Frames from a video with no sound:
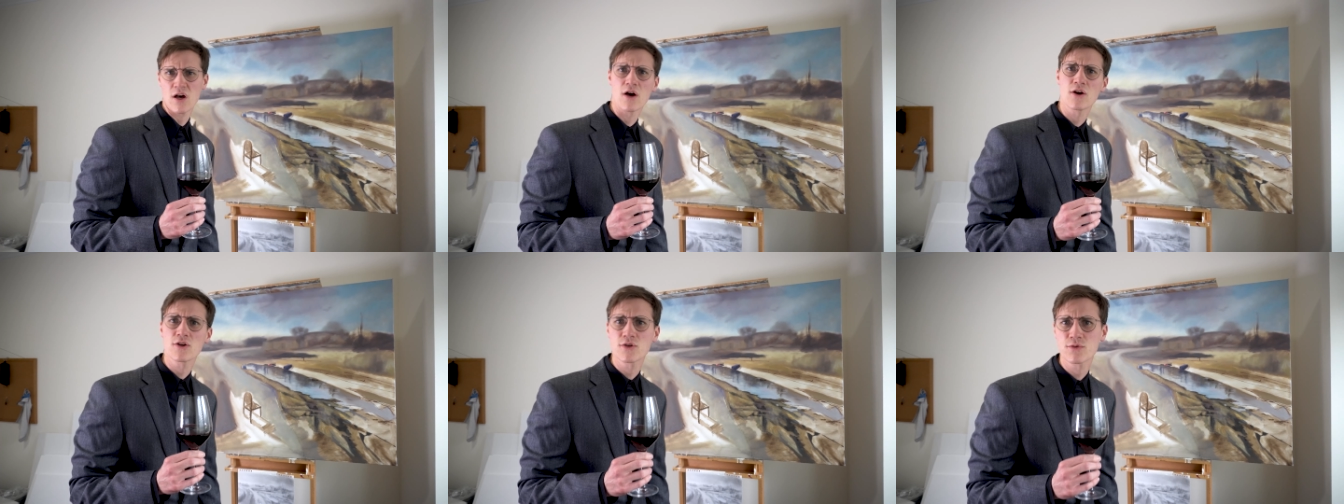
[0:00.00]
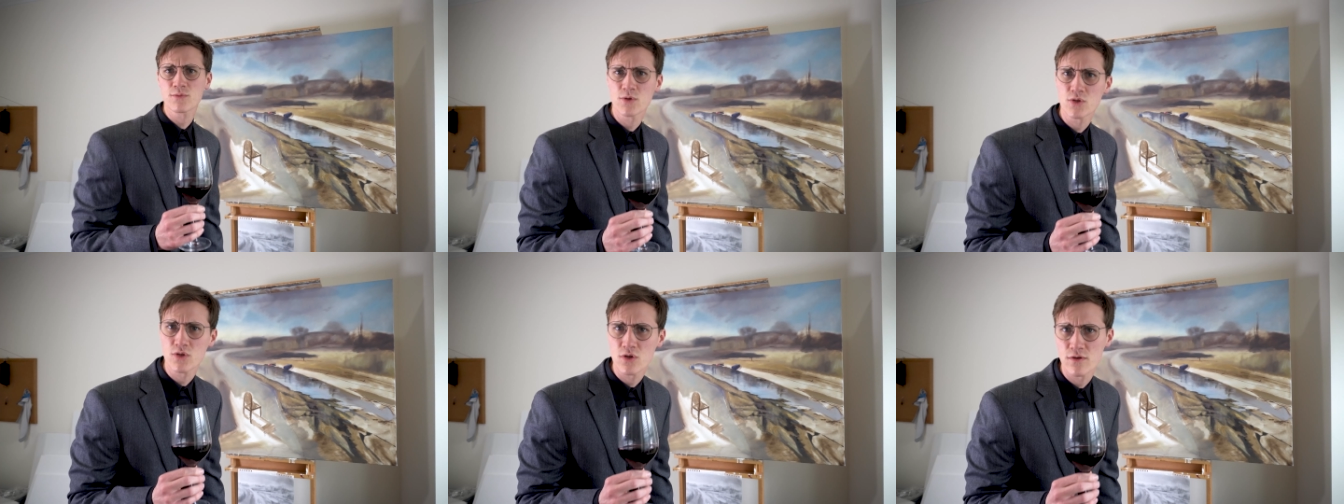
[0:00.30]

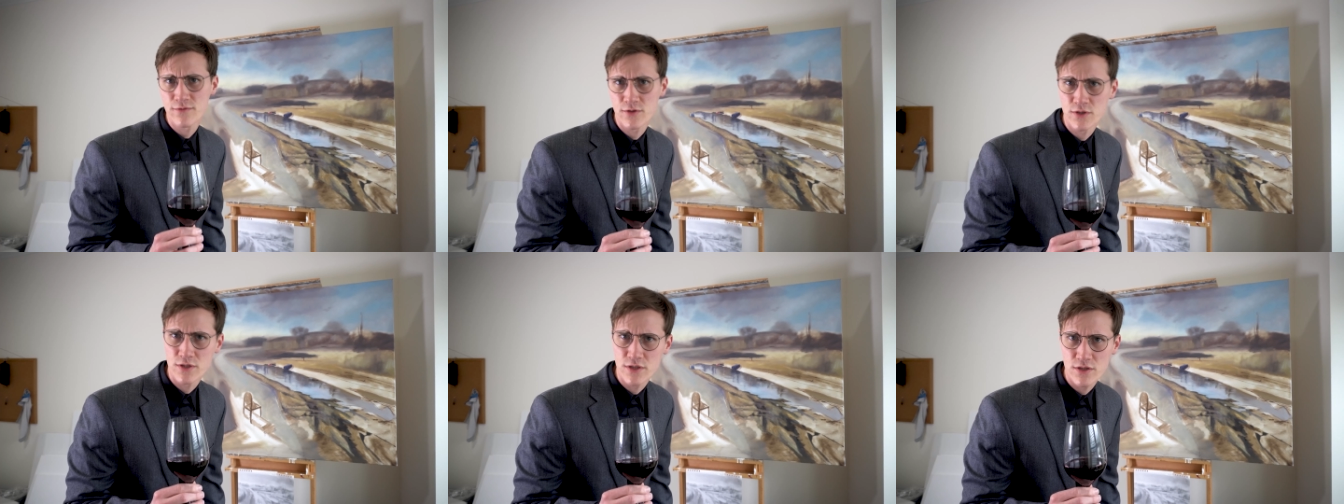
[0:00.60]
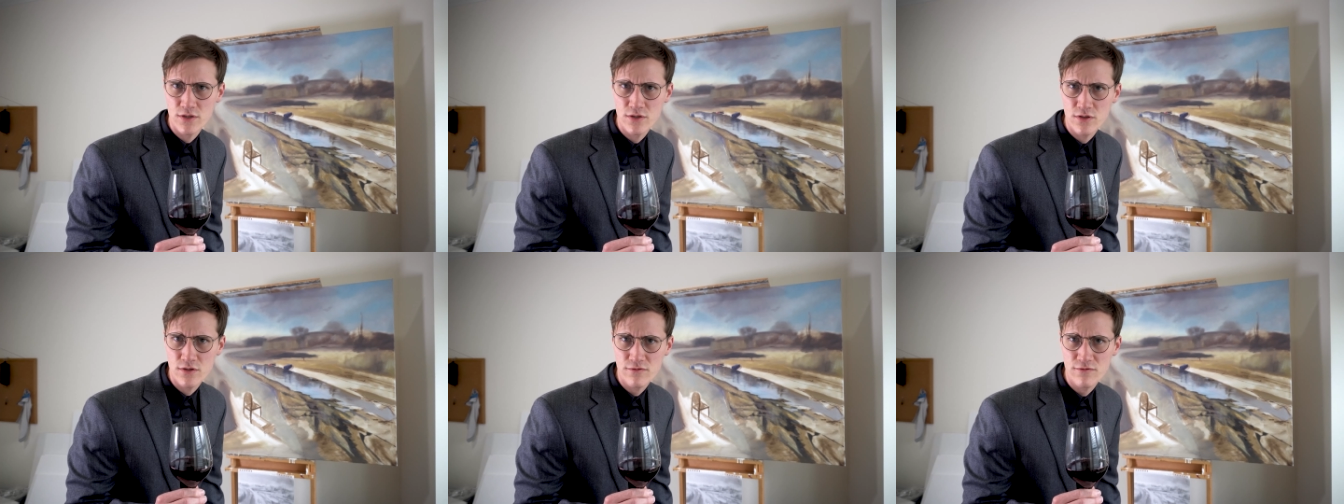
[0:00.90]
artwork over
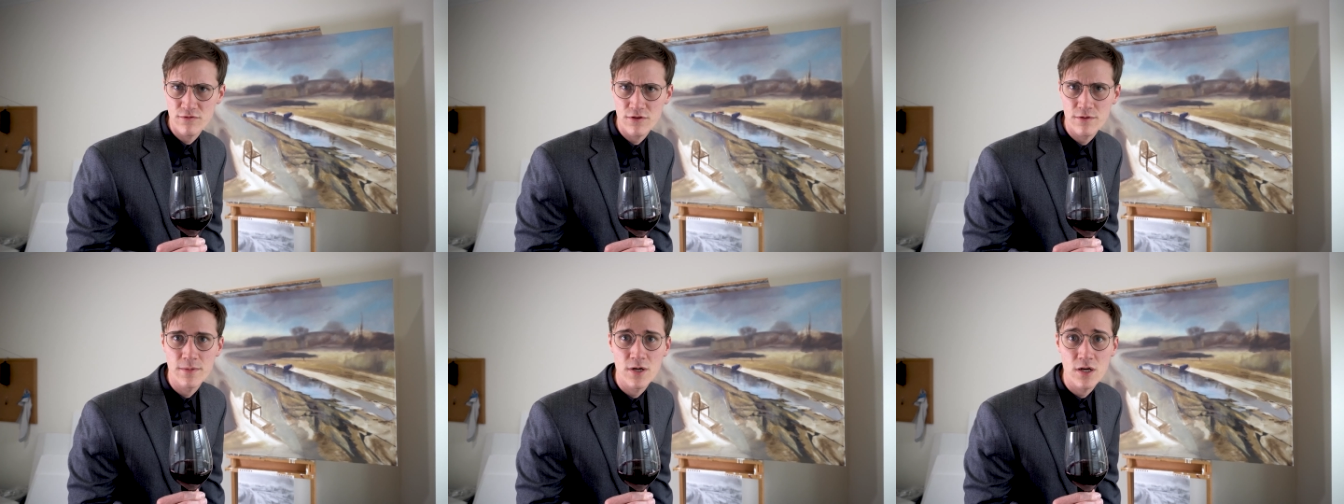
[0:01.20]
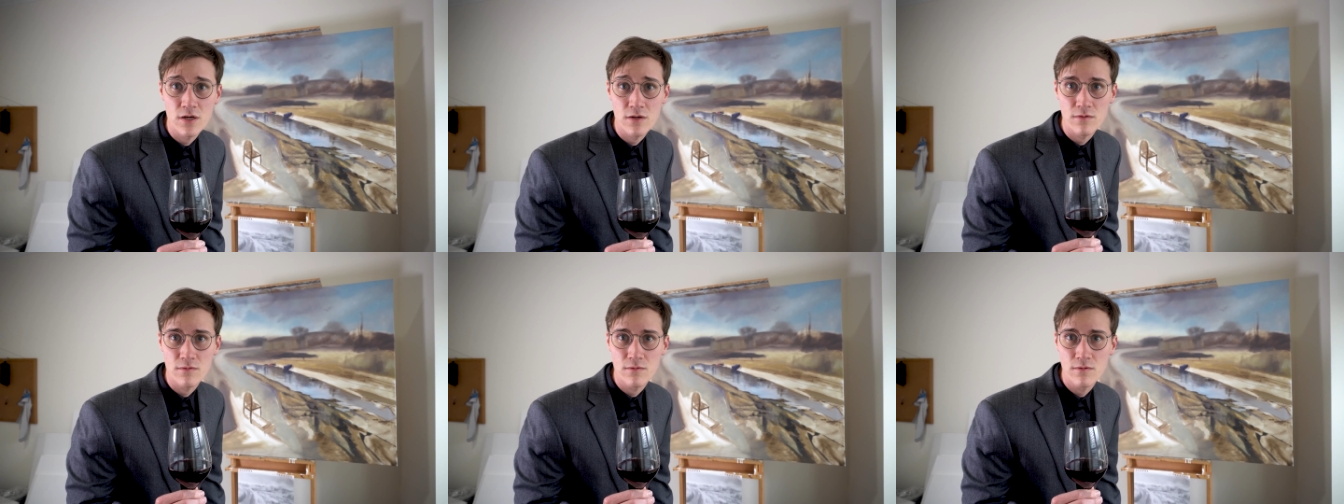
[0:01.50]
here from
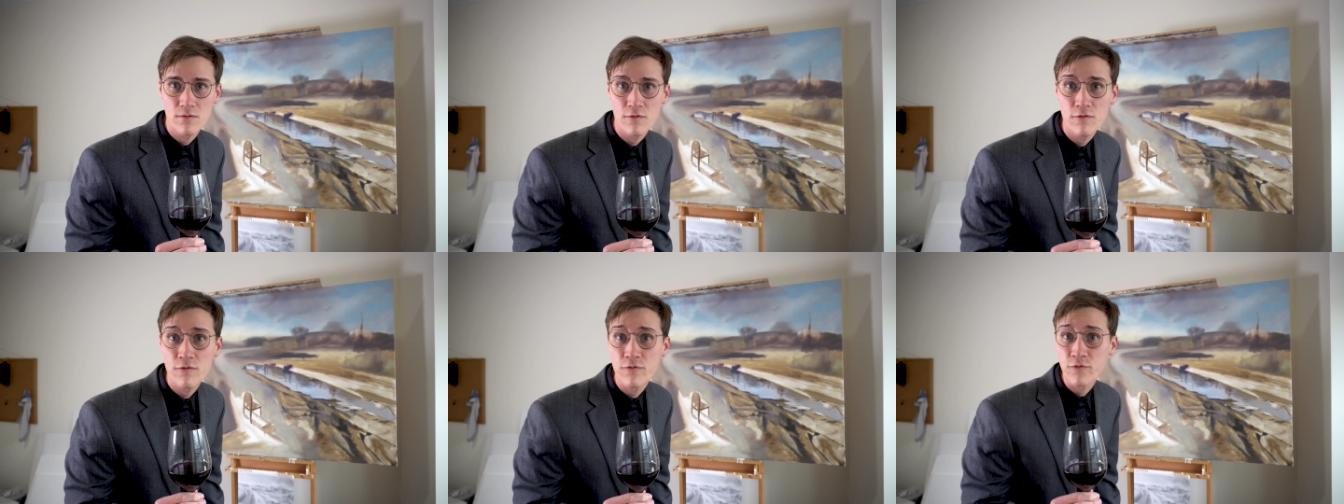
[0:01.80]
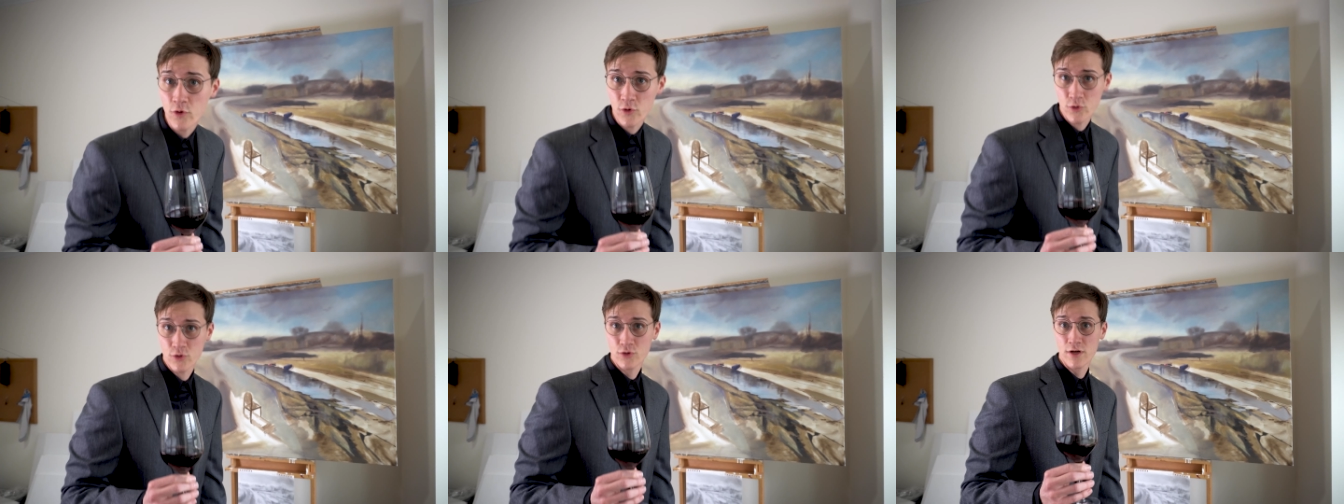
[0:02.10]
a
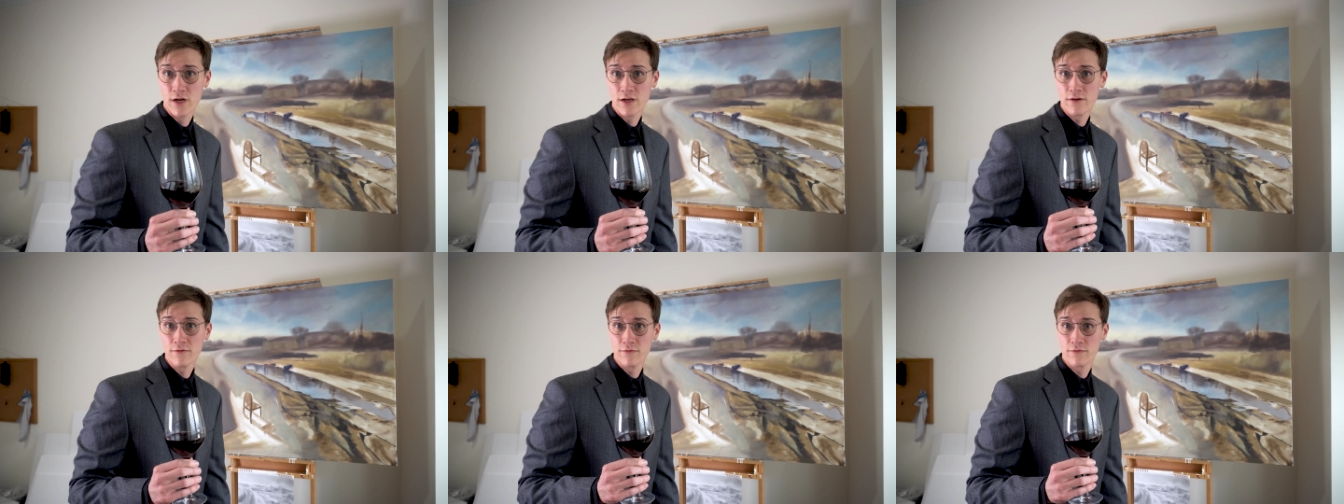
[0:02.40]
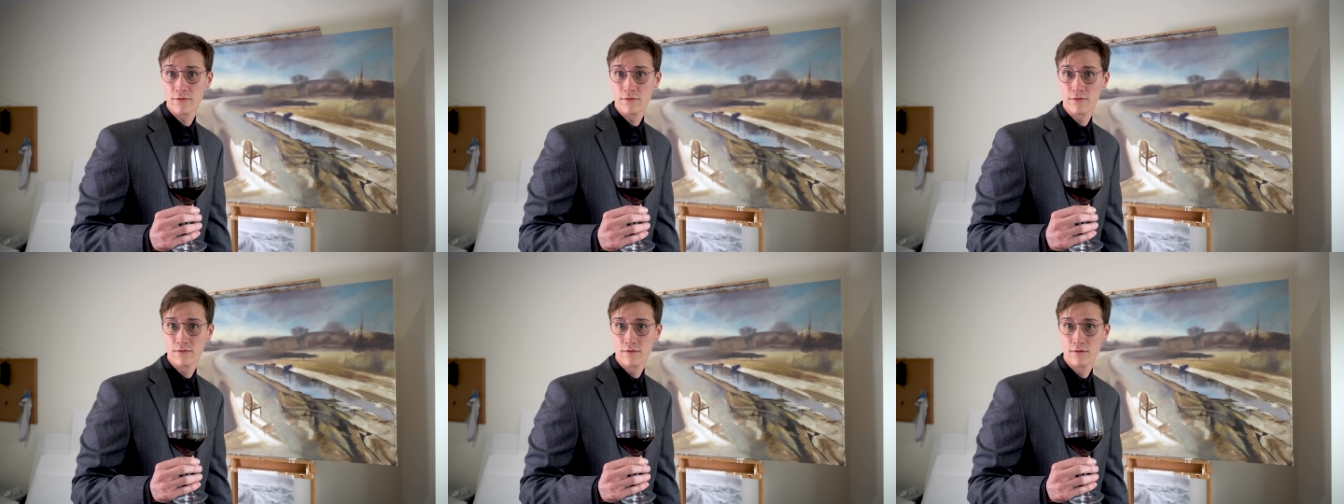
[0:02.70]

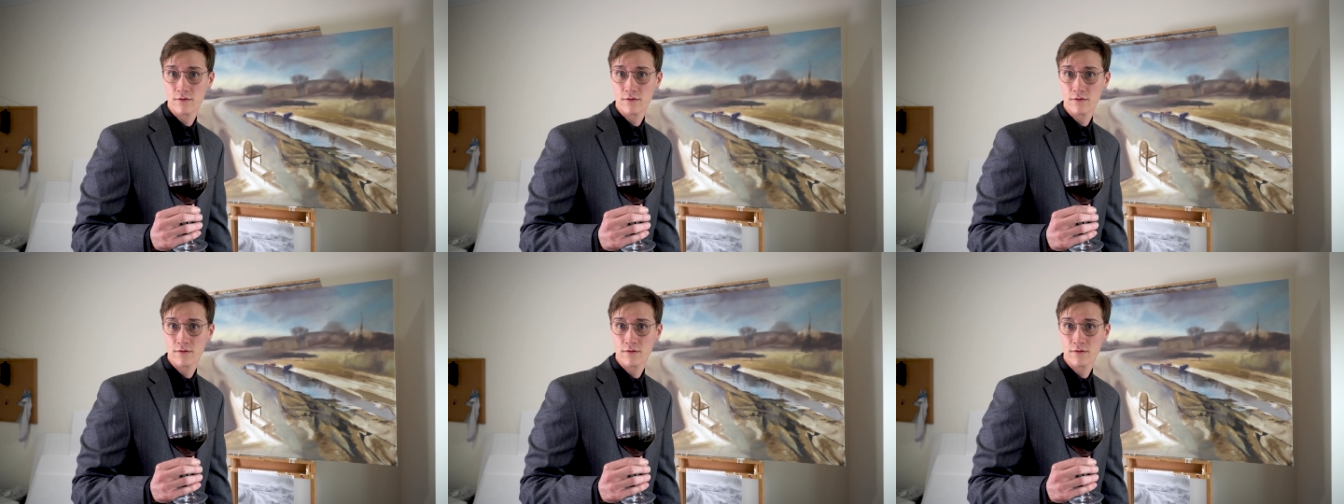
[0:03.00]
photograph?